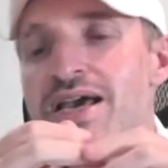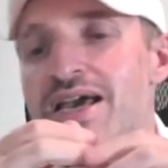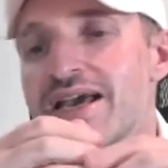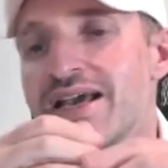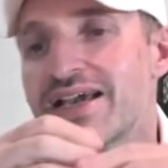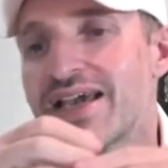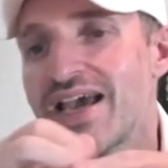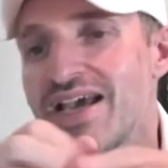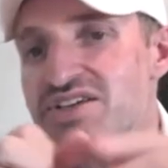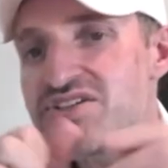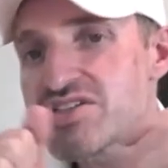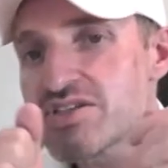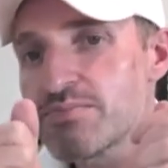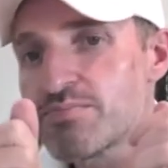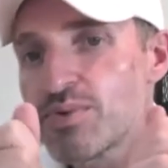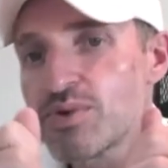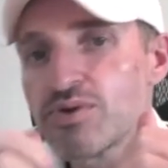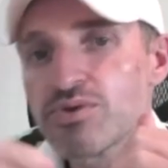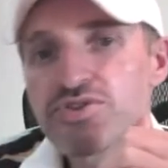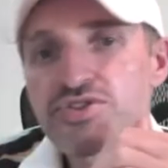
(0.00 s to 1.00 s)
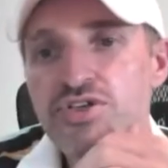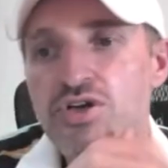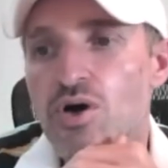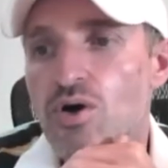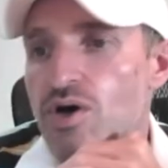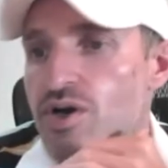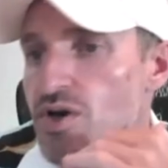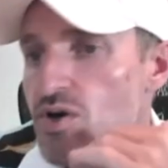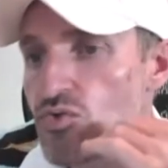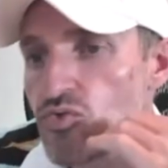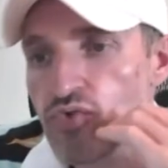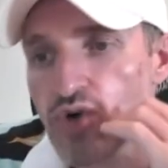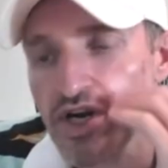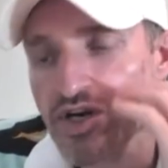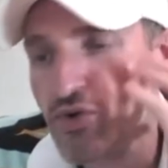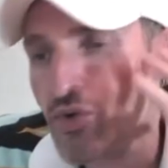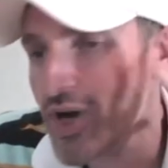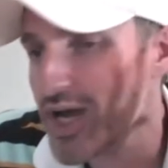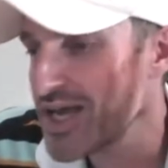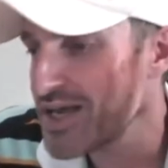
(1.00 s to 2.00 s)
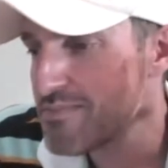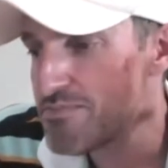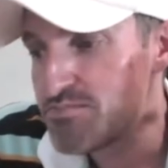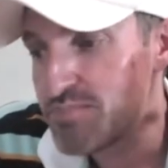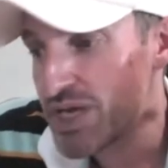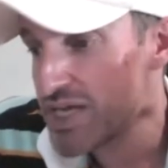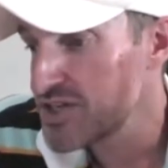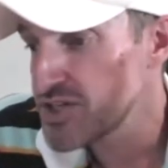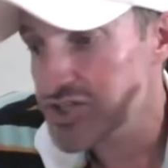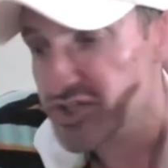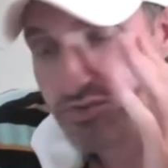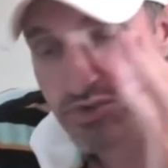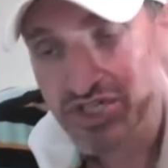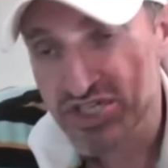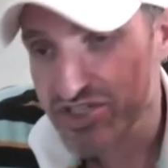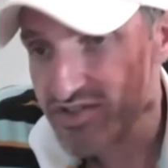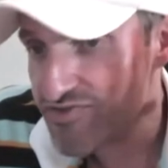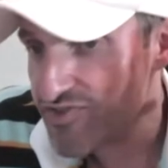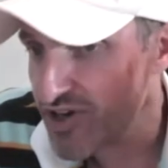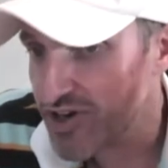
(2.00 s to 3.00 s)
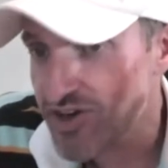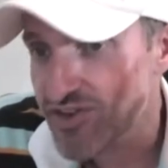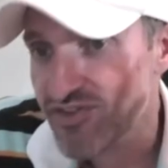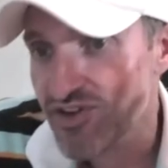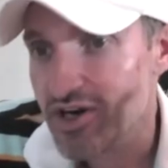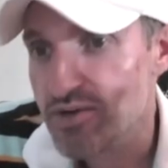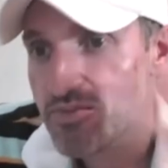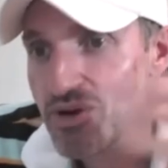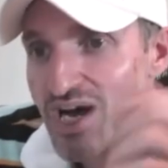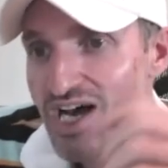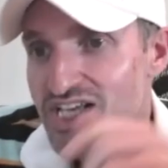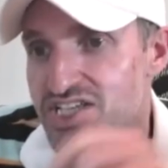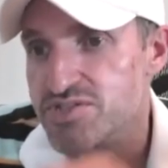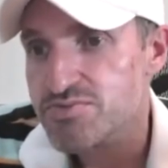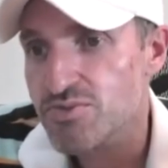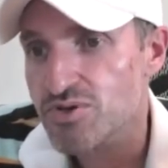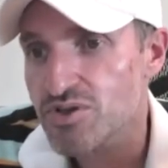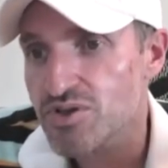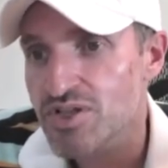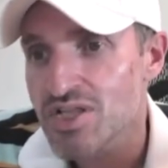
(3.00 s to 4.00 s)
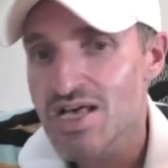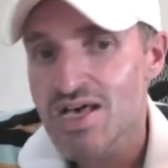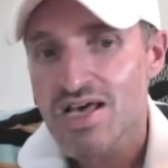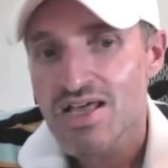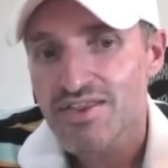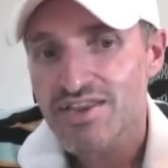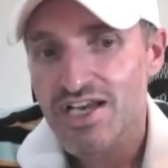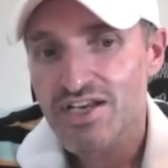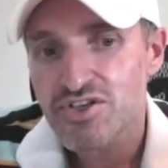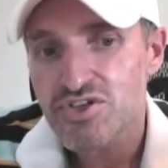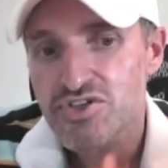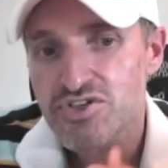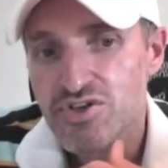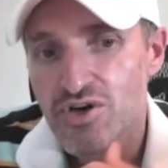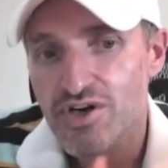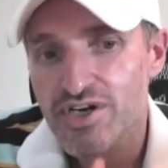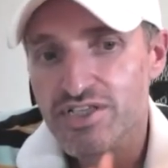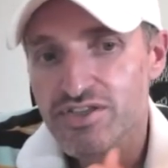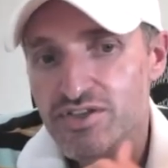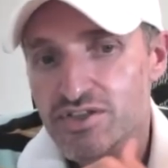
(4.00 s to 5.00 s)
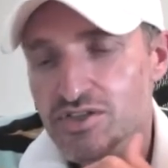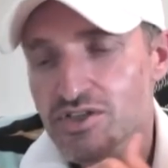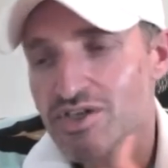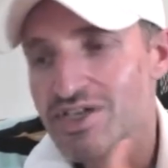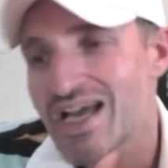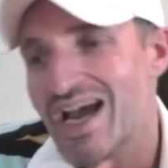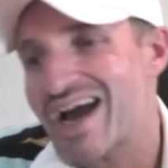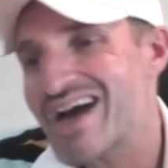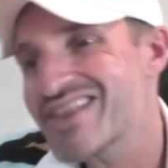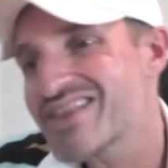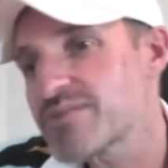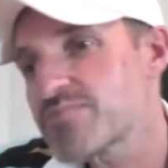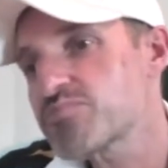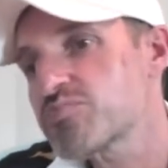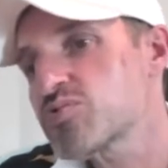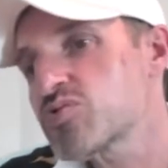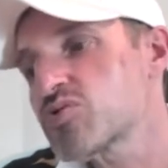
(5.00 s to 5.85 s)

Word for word: In case the bulls go on a runaway binge, which is very, very possible, then you're starting to look at the